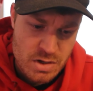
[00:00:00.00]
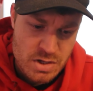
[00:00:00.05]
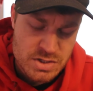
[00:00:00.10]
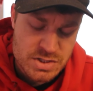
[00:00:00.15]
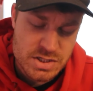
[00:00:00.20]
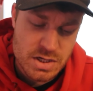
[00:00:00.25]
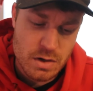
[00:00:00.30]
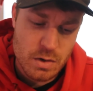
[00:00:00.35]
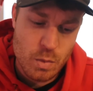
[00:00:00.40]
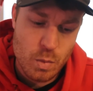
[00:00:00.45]

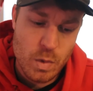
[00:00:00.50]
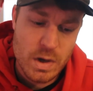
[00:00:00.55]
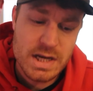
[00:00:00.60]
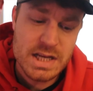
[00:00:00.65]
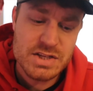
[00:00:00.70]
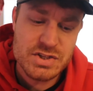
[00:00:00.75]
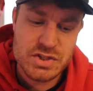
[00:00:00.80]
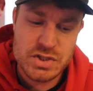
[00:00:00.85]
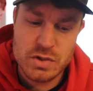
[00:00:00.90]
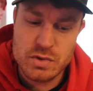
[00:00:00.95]
So what
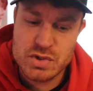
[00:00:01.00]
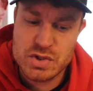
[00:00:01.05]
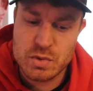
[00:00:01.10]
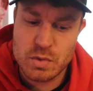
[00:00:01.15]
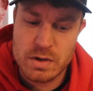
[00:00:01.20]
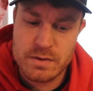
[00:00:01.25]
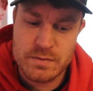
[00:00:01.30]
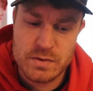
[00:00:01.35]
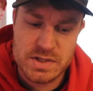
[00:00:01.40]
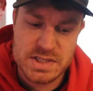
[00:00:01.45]
is too
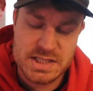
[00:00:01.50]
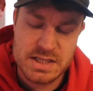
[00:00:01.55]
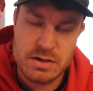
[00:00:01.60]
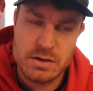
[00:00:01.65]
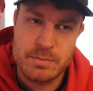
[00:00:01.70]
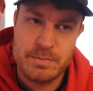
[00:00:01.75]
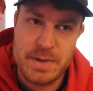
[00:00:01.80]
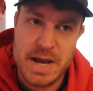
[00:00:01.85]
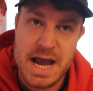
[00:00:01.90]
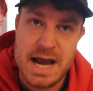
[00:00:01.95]
short for
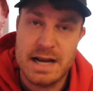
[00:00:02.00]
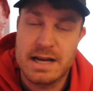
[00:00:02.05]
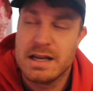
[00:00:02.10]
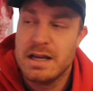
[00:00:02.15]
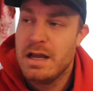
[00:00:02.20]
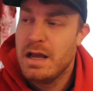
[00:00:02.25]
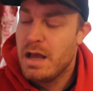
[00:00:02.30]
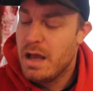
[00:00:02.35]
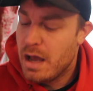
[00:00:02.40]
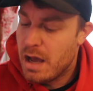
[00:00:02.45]
center back?
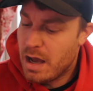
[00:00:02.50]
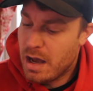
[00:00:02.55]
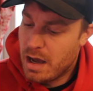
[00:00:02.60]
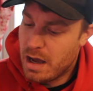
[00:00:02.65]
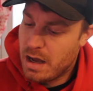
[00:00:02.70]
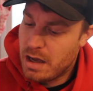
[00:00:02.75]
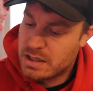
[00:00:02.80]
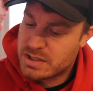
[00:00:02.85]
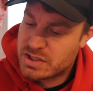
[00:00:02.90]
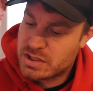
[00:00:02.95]

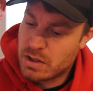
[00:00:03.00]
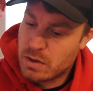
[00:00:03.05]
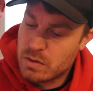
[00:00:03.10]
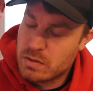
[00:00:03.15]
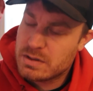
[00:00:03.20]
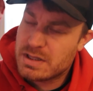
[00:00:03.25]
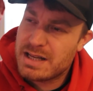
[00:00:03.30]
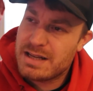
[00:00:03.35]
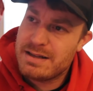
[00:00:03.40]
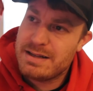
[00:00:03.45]

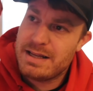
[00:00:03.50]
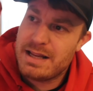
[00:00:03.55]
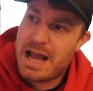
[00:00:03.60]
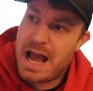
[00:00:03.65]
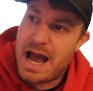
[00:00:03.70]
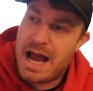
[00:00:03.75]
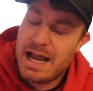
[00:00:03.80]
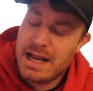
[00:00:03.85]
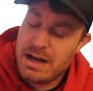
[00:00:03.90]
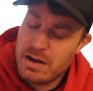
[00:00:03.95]
So
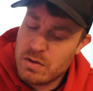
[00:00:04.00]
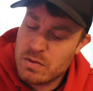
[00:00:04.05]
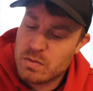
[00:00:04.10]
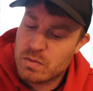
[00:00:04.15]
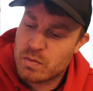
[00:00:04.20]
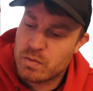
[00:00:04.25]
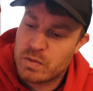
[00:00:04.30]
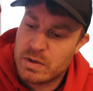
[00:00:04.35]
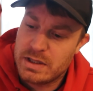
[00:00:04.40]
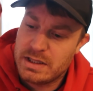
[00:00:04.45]
I
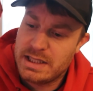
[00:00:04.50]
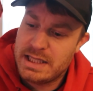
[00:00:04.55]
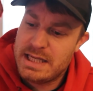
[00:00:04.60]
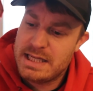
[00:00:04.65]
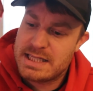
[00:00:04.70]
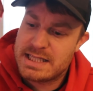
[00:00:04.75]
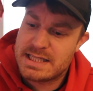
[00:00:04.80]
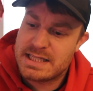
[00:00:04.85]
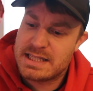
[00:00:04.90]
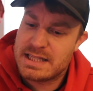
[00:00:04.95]
don't really
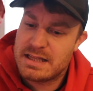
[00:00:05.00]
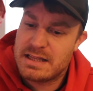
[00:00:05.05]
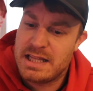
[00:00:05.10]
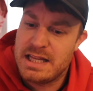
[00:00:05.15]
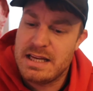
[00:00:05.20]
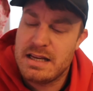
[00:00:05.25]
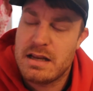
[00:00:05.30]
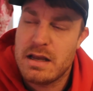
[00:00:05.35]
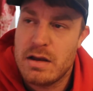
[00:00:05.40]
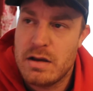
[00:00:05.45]

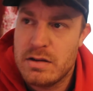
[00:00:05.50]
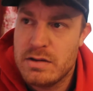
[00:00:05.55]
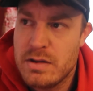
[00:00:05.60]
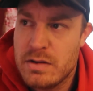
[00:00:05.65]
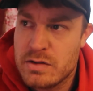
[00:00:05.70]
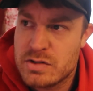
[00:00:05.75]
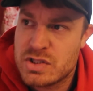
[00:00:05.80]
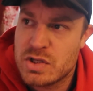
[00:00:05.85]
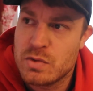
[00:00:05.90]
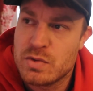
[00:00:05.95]
think,
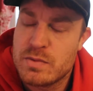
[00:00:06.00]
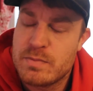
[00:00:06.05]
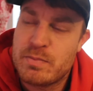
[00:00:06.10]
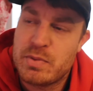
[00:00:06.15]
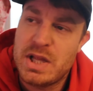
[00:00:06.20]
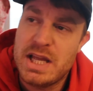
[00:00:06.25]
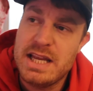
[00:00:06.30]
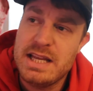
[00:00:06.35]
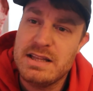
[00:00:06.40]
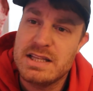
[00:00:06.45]
so
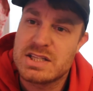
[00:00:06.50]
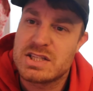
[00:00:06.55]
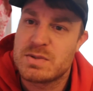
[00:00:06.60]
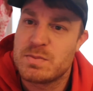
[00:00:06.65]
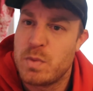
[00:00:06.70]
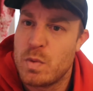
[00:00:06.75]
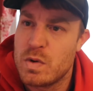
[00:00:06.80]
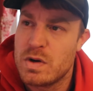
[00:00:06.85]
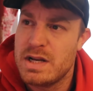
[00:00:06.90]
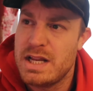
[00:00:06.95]
playing this
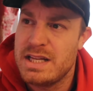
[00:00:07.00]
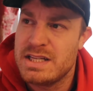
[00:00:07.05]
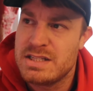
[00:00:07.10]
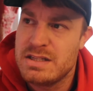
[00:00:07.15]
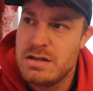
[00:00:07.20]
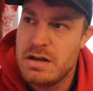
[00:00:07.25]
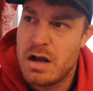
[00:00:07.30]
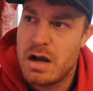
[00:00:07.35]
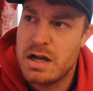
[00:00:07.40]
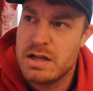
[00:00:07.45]
sport is
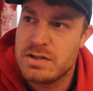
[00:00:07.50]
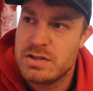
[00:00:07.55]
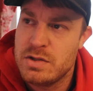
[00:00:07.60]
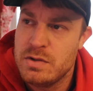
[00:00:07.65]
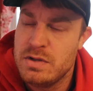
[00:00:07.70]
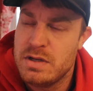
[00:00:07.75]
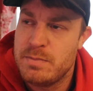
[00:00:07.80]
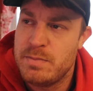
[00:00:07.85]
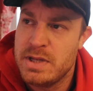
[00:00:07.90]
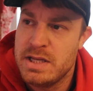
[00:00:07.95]
not
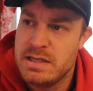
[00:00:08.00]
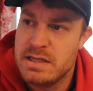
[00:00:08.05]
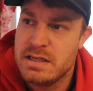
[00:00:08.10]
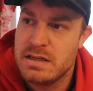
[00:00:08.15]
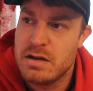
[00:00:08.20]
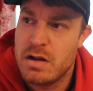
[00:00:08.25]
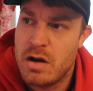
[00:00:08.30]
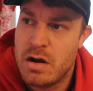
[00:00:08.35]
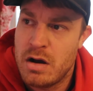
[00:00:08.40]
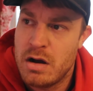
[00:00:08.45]
too
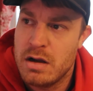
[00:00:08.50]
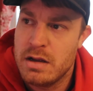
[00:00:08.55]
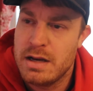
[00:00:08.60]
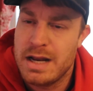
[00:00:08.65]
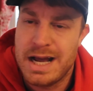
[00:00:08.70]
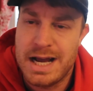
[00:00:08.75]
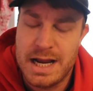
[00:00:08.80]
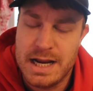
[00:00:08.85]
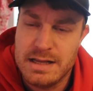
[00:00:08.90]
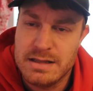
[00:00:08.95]
dependent on
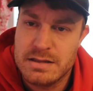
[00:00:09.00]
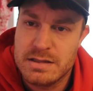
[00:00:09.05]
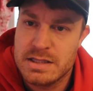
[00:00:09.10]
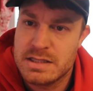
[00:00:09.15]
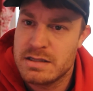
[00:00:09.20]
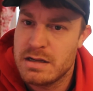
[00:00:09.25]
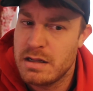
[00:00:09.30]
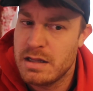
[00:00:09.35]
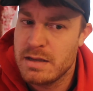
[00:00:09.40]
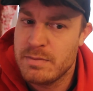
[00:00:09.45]
height.
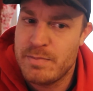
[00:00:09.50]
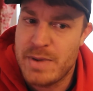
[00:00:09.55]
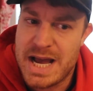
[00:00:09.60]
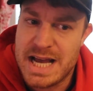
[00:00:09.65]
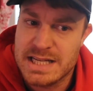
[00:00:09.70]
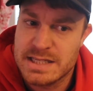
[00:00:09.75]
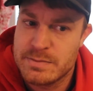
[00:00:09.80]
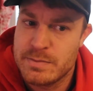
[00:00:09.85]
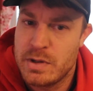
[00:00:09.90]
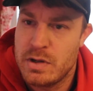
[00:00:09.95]
It's not like
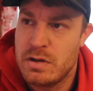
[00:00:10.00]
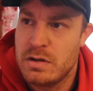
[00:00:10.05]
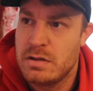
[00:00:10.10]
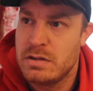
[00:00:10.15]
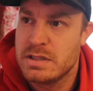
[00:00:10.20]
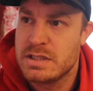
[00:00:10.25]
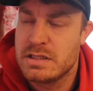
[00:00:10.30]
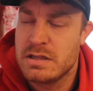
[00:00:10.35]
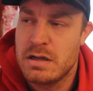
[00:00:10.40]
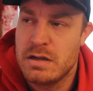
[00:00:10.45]

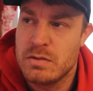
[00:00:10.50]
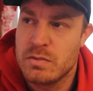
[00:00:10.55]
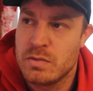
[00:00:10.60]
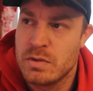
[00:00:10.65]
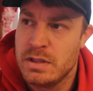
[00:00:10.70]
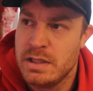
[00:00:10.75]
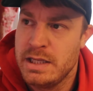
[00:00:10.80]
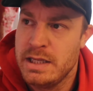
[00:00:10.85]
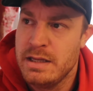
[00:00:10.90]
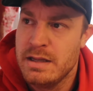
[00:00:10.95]
basketball, it's not
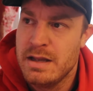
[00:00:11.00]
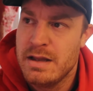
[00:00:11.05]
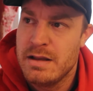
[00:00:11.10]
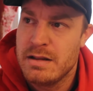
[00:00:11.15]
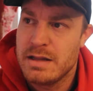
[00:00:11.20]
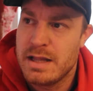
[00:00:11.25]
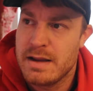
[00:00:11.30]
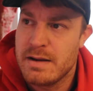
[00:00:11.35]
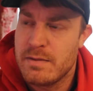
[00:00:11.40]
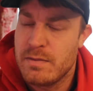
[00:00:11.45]
really
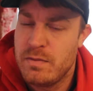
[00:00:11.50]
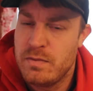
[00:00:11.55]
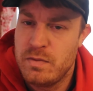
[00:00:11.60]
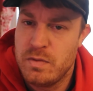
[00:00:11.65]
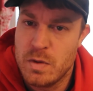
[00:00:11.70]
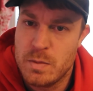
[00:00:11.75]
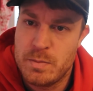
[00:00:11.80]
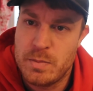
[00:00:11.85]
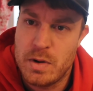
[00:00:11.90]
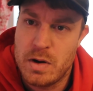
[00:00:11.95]
like
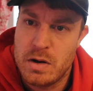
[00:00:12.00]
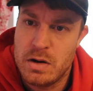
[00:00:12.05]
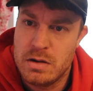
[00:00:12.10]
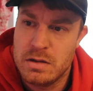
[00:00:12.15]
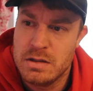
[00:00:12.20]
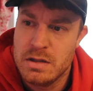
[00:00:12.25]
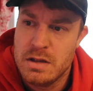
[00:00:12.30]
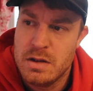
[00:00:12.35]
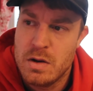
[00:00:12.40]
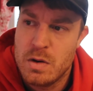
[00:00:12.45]

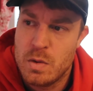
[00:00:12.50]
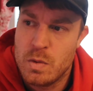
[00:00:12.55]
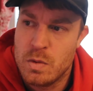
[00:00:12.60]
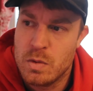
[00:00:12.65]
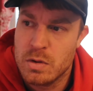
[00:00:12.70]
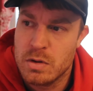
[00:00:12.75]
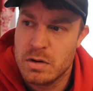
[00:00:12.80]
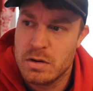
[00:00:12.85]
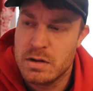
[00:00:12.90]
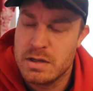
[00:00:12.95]
football
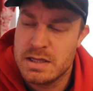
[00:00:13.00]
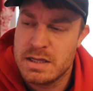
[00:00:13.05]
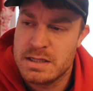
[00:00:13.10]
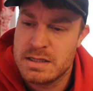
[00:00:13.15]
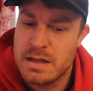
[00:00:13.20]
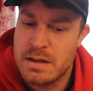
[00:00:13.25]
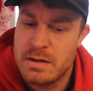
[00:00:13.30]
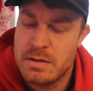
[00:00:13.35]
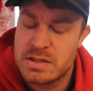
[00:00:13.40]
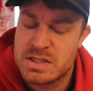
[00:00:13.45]
or
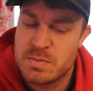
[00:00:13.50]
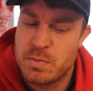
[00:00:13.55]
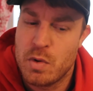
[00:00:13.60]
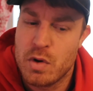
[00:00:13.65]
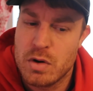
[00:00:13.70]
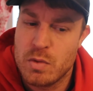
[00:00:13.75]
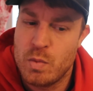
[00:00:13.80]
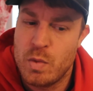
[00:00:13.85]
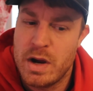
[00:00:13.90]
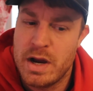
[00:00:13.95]
a
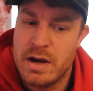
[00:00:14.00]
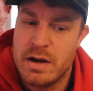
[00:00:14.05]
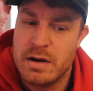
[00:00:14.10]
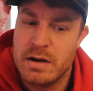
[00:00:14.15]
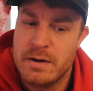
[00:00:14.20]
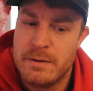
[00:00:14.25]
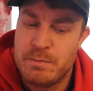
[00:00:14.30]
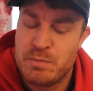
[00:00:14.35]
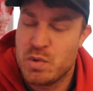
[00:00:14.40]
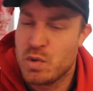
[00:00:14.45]
sport
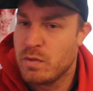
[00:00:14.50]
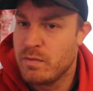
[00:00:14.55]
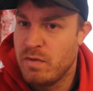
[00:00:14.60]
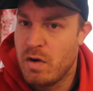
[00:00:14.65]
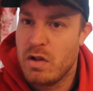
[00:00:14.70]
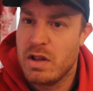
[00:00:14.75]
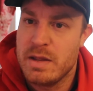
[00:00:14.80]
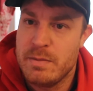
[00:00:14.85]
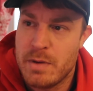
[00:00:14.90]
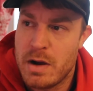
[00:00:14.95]
or
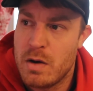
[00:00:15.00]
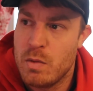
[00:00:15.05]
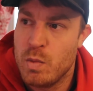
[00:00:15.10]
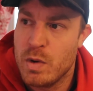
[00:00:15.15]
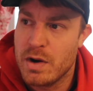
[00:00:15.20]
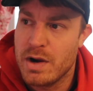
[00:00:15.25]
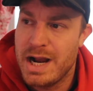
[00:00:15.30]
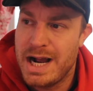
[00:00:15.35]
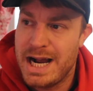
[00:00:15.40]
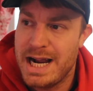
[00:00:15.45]
volleyball
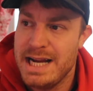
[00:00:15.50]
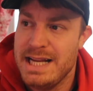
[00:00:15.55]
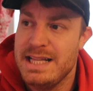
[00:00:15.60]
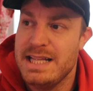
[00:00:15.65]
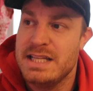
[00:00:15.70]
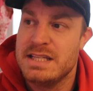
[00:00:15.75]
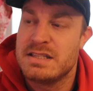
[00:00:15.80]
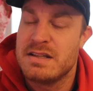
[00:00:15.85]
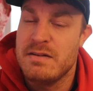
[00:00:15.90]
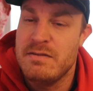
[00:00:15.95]
where
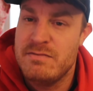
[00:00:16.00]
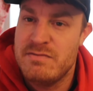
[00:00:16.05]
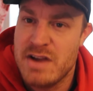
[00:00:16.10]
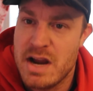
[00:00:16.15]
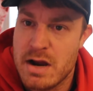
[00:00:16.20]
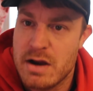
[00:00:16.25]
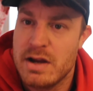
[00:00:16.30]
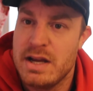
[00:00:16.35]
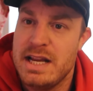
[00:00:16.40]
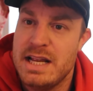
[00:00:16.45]
height is a
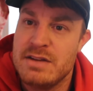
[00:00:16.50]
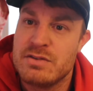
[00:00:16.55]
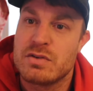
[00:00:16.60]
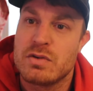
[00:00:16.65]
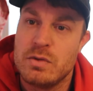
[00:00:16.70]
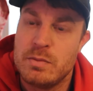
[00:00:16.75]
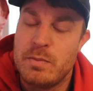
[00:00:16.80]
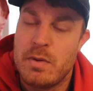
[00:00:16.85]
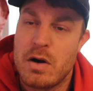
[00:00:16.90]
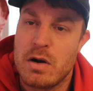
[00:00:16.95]
very
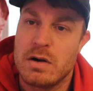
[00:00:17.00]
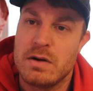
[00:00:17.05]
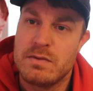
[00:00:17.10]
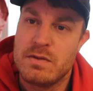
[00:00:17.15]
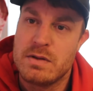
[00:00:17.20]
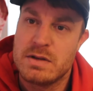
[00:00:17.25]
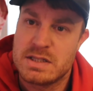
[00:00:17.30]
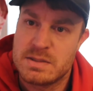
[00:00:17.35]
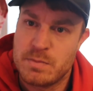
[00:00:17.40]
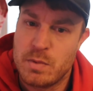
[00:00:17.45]
integral part of
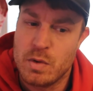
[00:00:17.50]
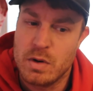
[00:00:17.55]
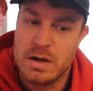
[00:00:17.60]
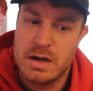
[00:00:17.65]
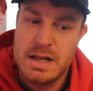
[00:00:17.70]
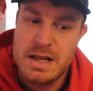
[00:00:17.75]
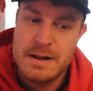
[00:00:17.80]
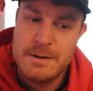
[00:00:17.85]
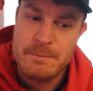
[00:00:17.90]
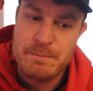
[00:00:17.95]
the sport.